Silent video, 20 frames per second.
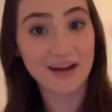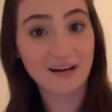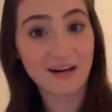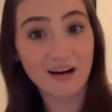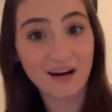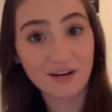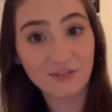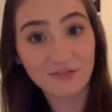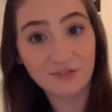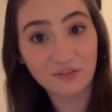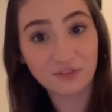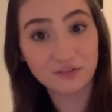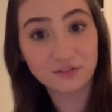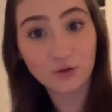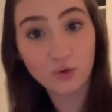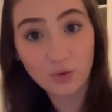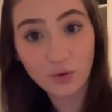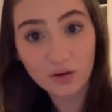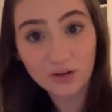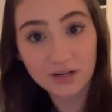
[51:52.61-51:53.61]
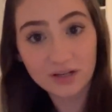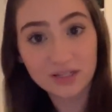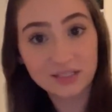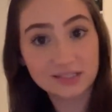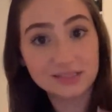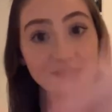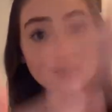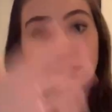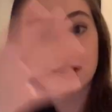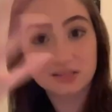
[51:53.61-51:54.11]
off the floor
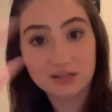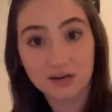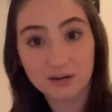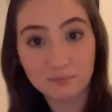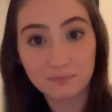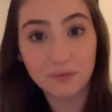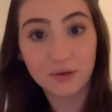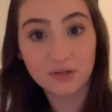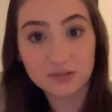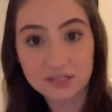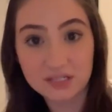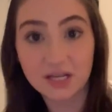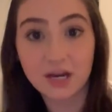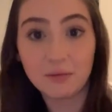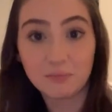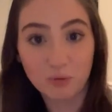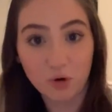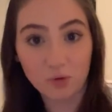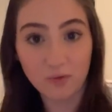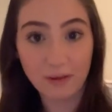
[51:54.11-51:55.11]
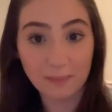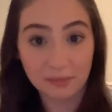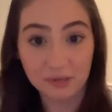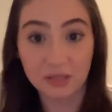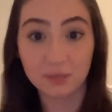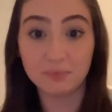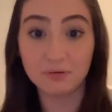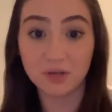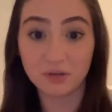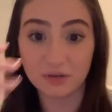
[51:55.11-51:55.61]
and start building up more
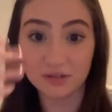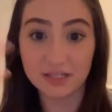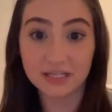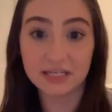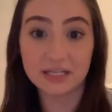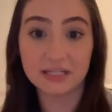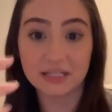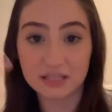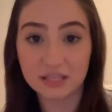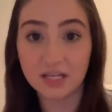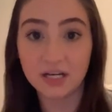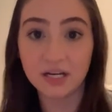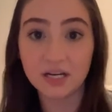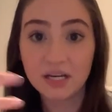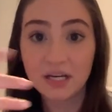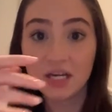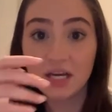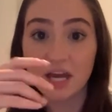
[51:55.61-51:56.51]
reputability in the